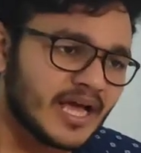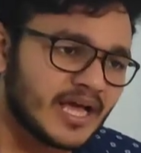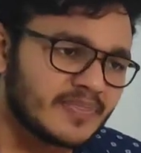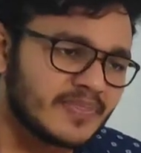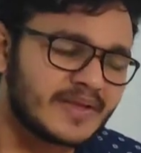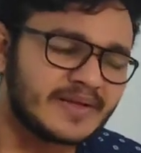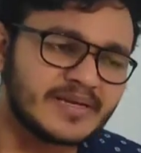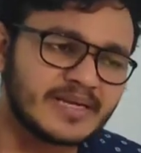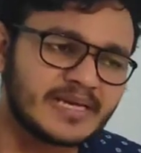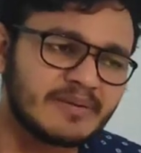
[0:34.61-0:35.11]

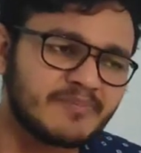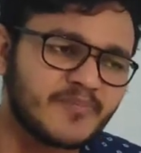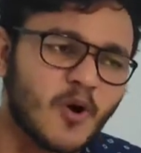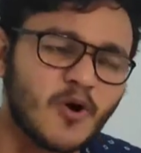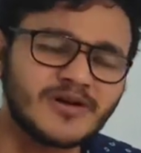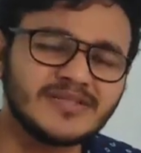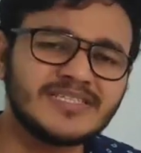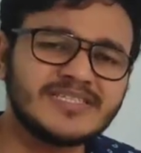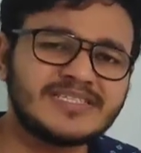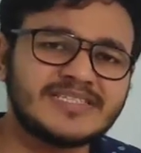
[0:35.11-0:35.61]
The
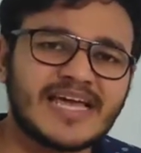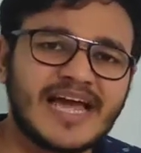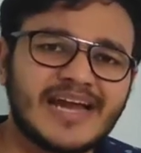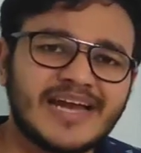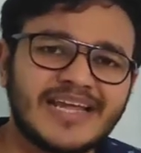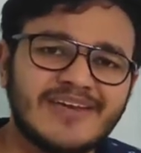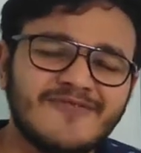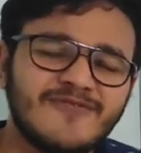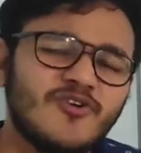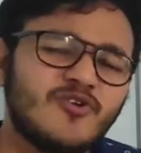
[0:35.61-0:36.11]
importance is
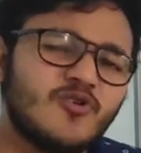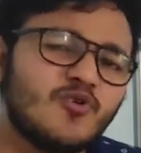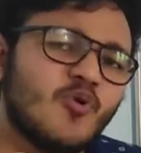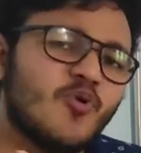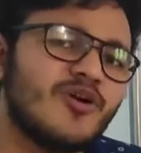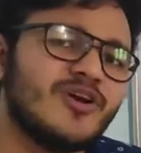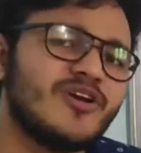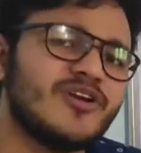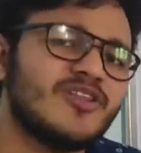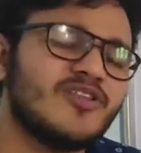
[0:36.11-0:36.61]
that if you're
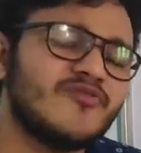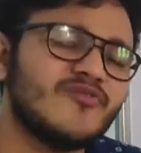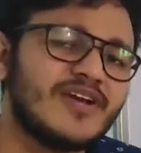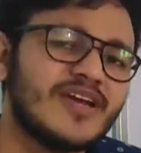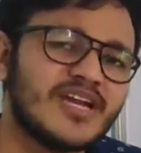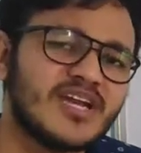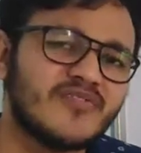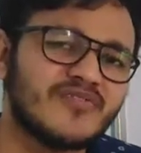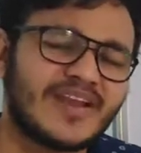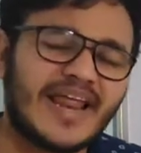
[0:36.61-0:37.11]
going to the
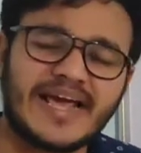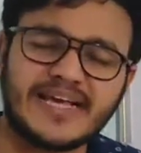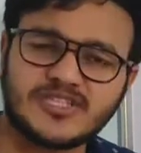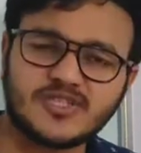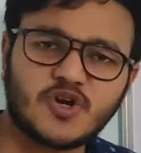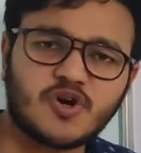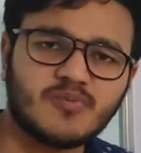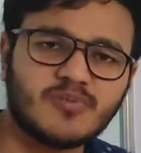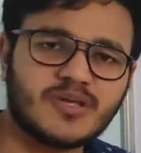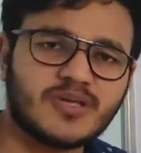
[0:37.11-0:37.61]
field of
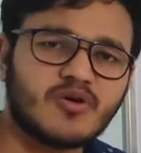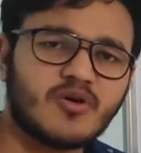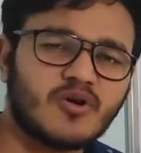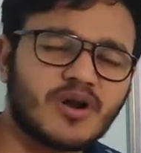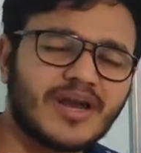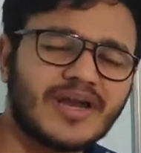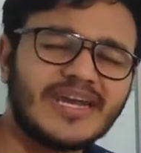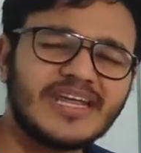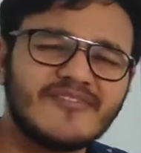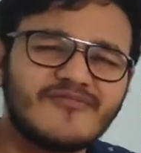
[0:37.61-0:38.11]
taxonomy or
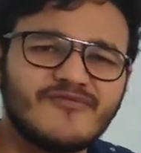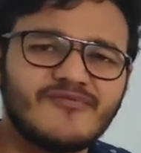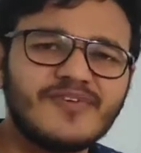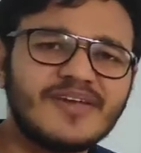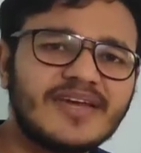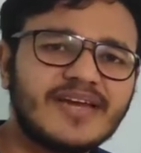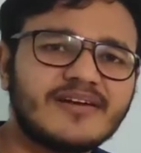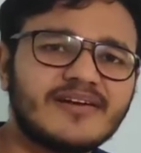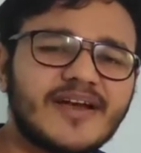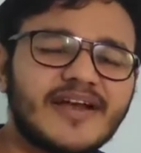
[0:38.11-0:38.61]
any
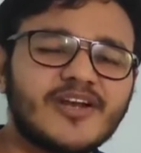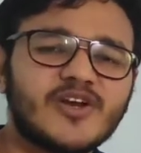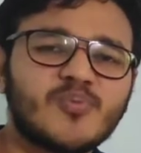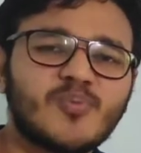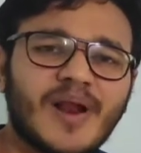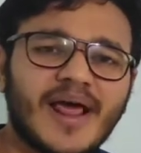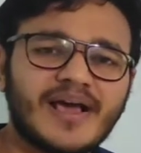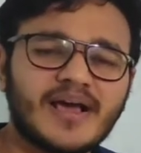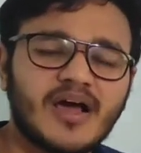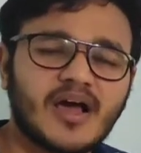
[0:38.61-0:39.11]
field related to
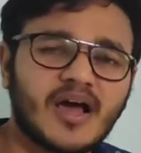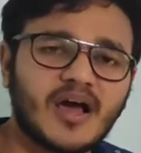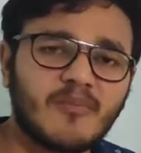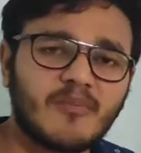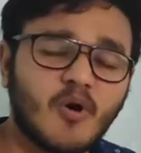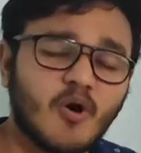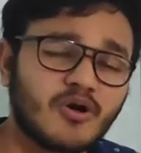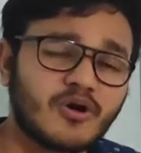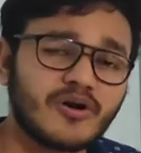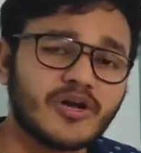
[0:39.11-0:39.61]

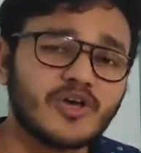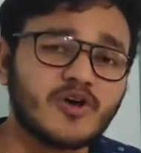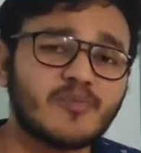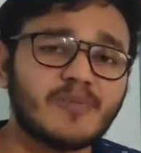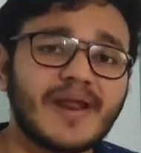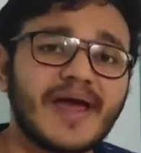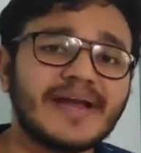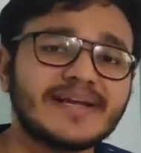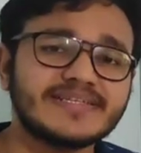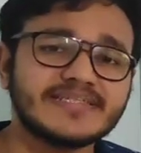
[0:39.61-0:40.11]
botany or
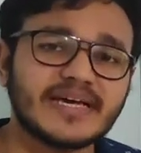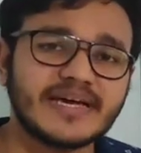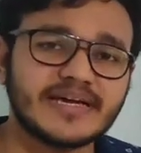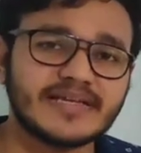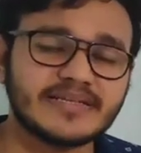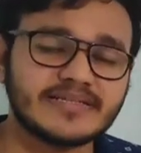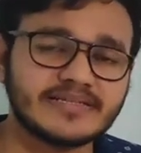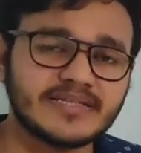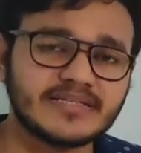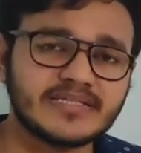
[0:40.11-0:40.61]
plant
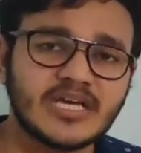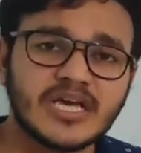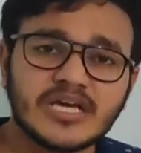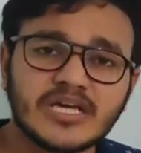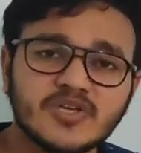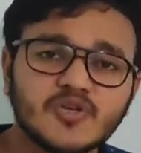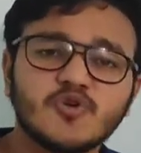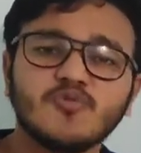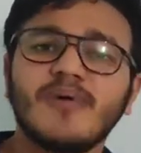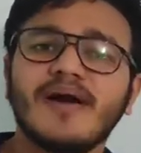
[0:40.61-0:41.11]
sciences,
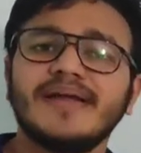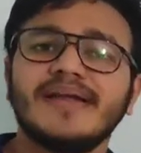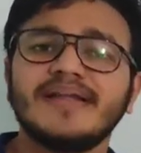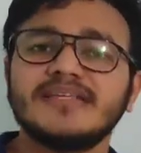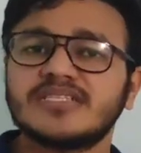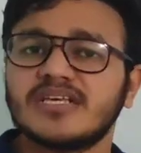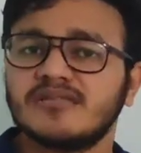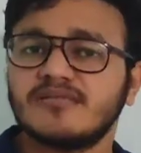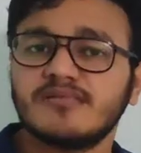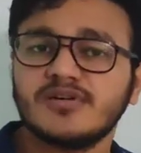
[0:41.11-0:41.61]
you might
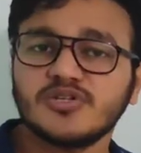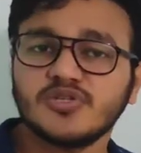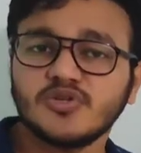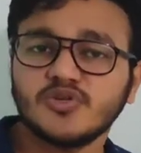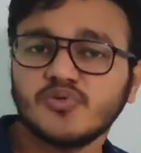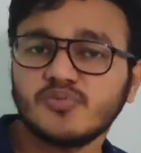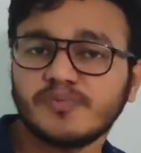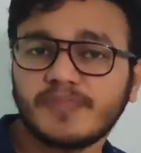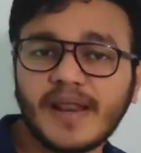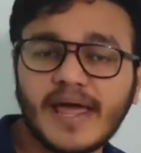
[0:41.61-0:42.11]
discover
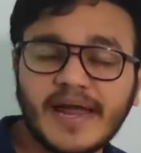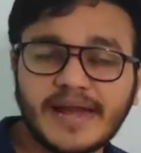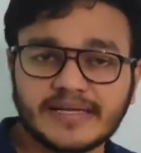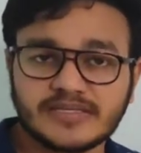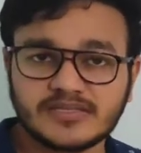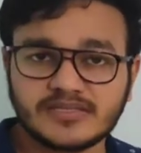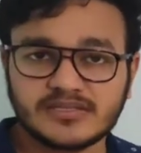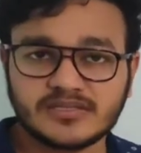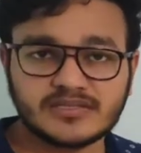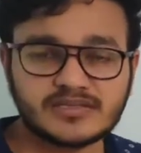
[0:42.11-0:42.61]
new
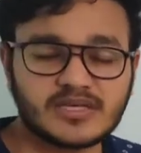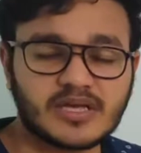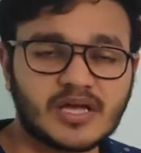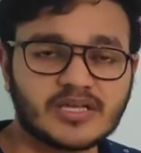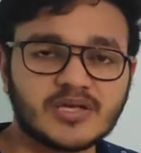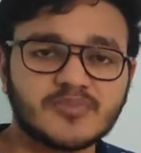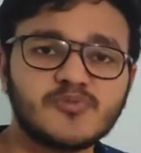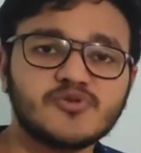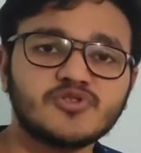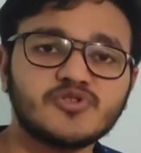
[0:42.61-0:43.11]
plants. So,
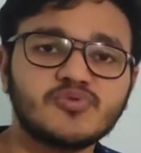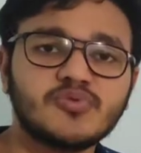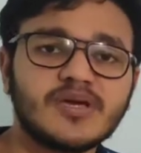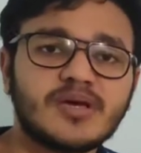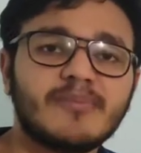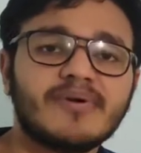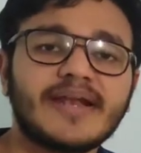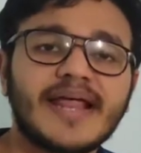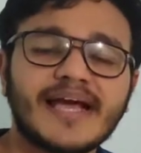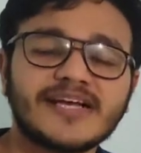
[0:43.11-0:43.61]
suppose you
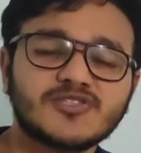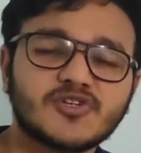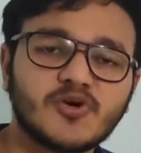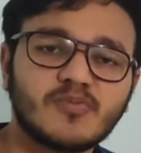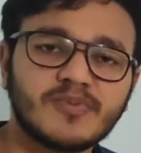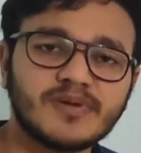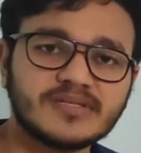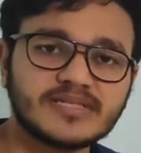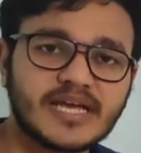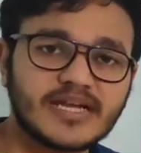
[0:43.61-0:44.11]
become a
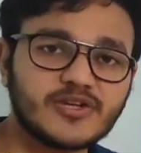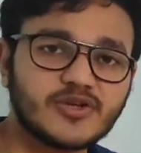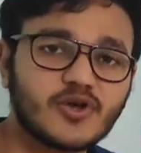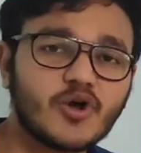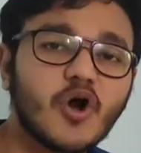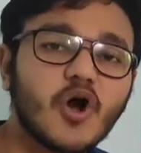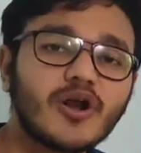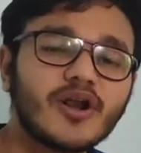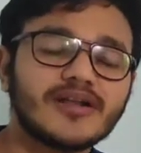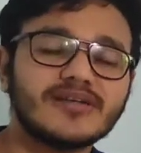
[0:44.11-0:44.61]
taxonomist and you
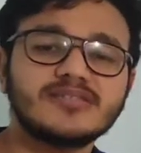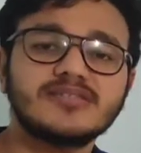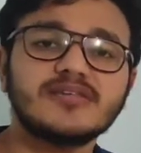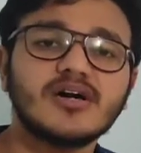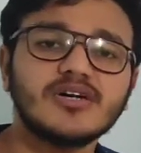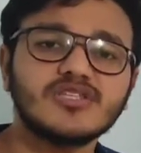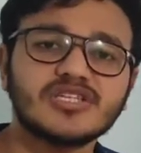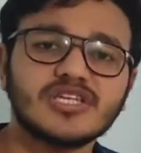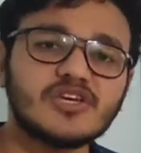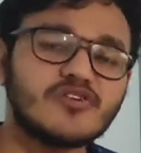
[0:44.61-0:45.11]
are in
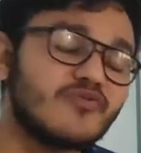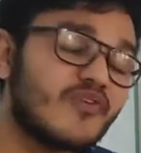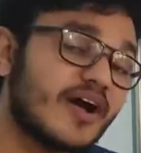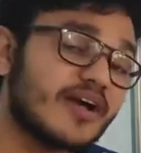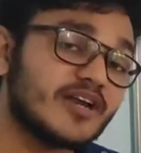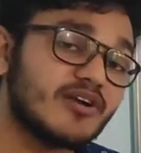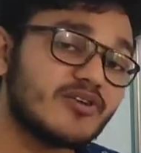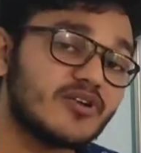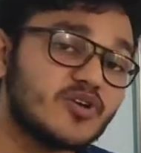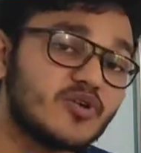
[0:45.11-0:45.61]
research and you
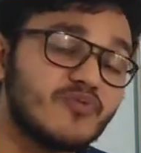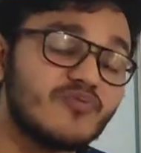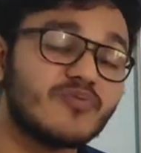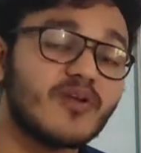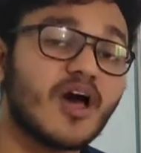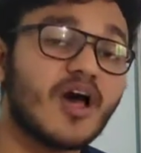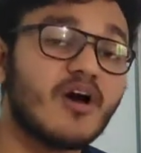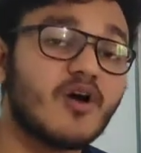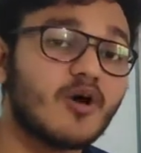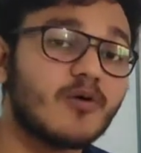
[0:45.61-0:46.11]
find a new
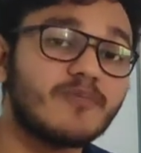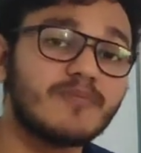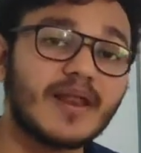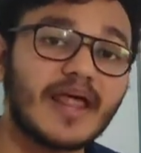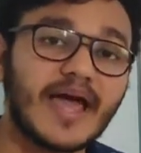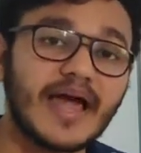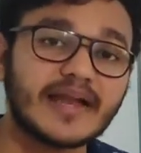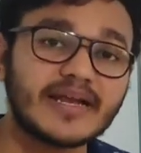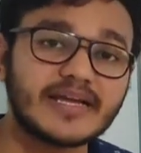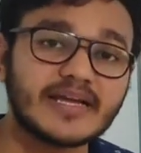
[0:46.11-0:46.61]
flower or
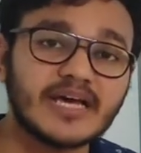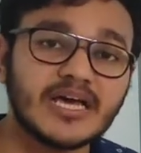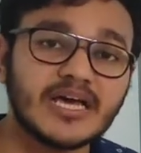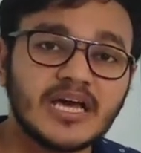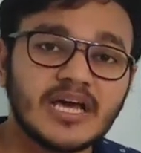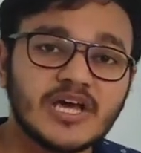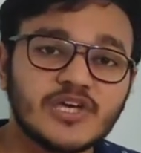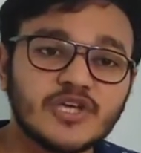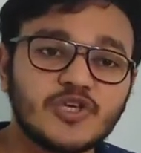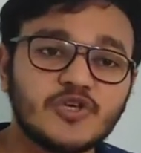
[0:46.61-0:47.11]
plant,
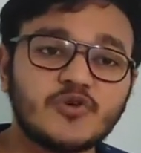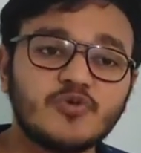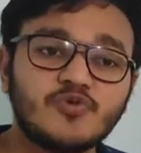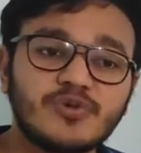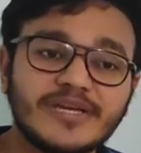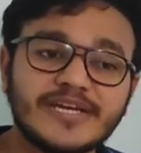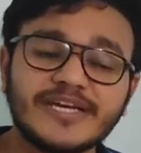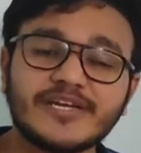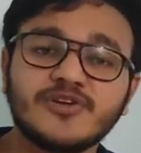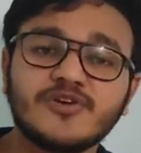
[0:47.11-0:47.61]
you
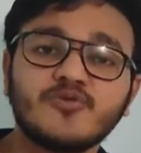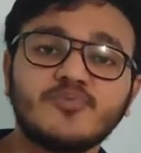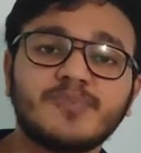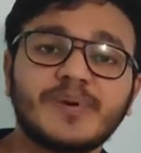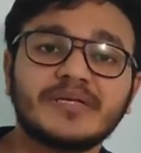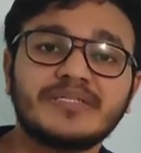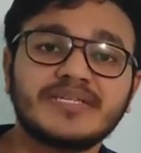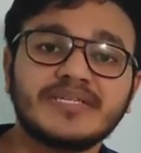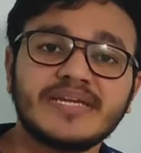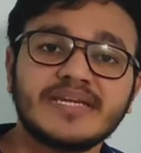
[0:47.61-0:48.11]
need to
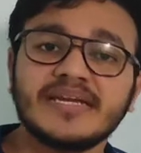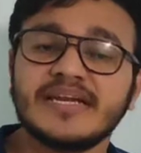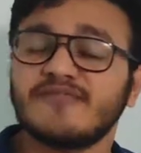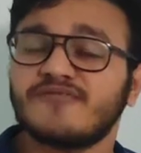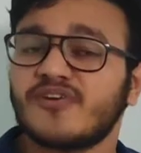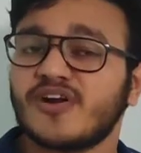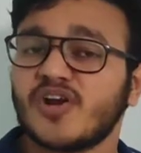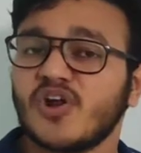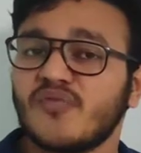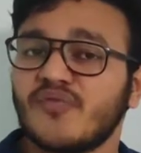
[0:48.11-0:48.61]
present it in
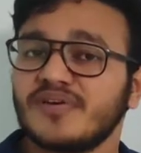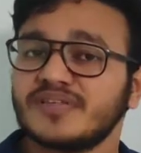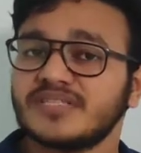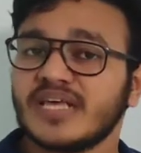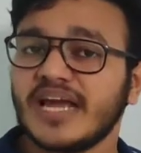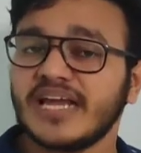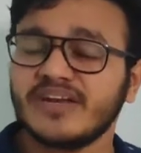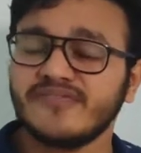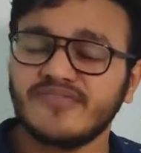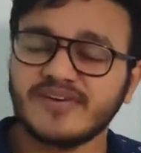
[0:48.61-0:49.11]
front of a
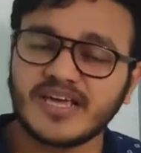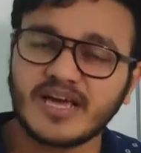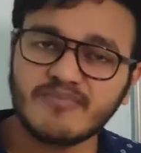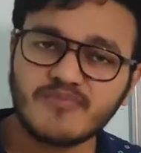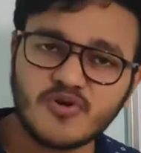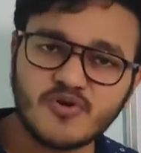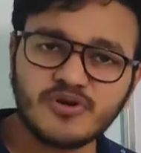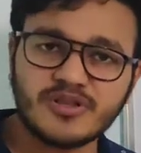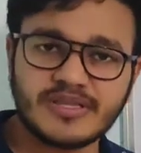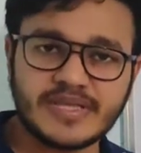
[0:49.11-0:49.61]
scientific
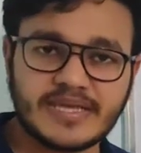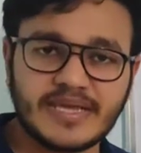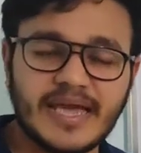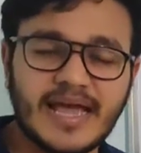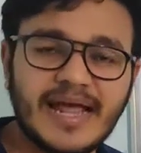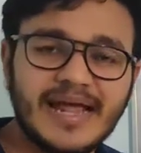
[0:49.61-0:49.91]
community.